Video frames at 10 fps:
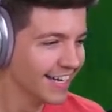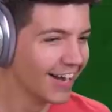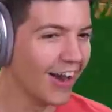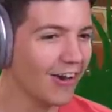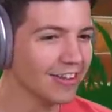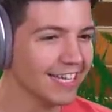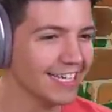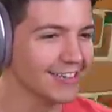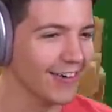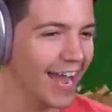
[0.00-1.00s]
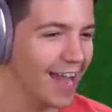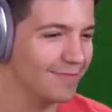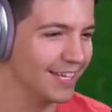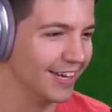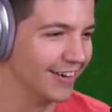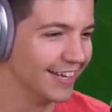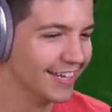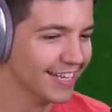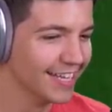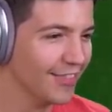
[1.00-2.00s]
Holy crap, dude.
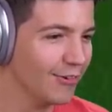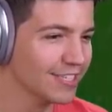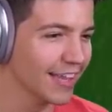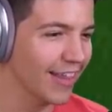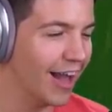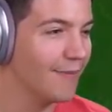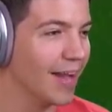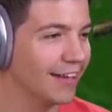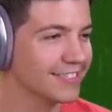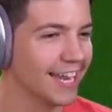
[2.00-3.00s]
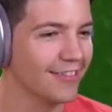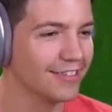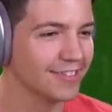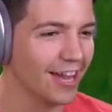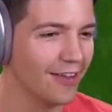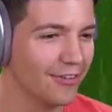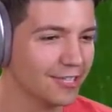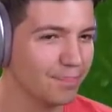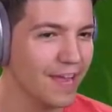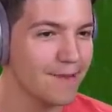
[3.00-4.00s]
There was a llama outside the zone. There's
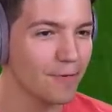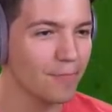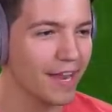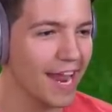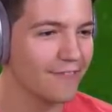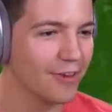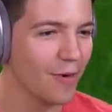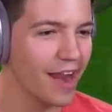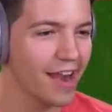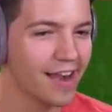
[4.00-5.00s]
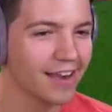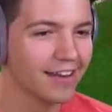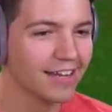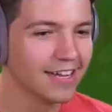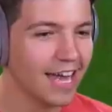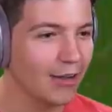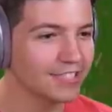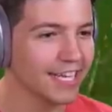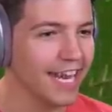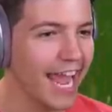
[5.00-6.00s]
people been everywhere. I was
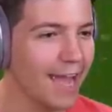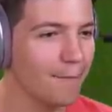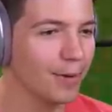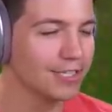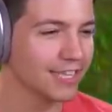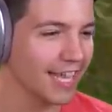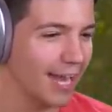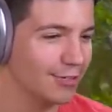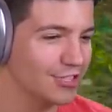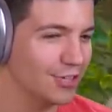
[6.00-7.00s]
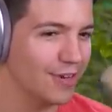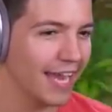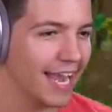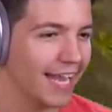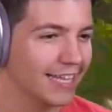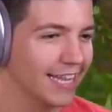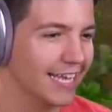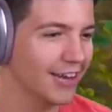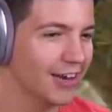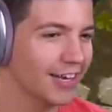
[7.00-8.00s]
getting ambushed. The guy was shooting. I got
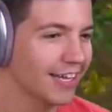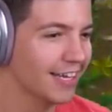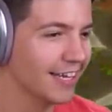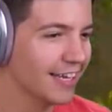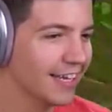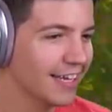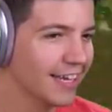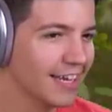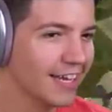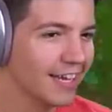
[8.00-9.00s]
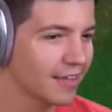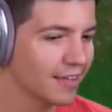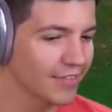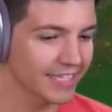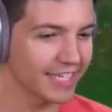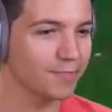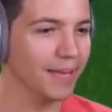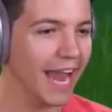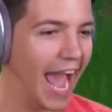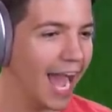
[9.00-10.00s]
clingered. This has
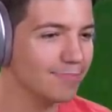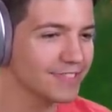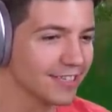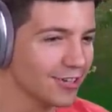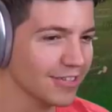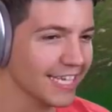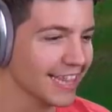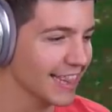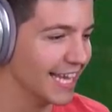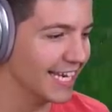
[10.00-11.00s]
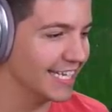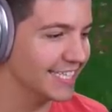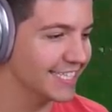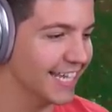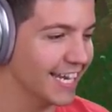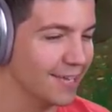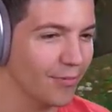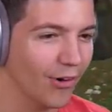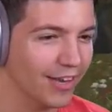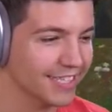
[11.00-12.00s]
been absolutely litty city,
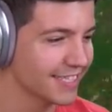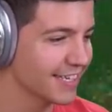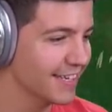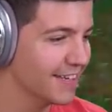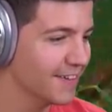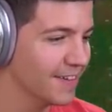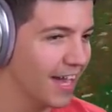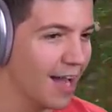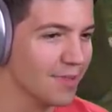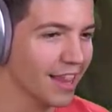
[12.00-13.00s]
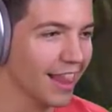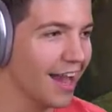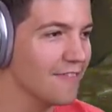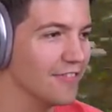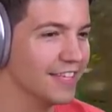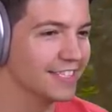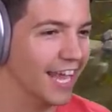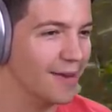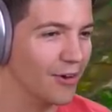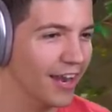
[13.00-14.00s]
boys. I'm loving this
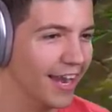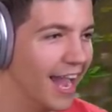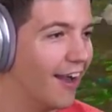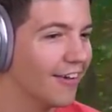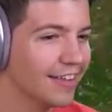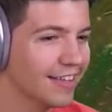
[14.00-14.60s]
game right now.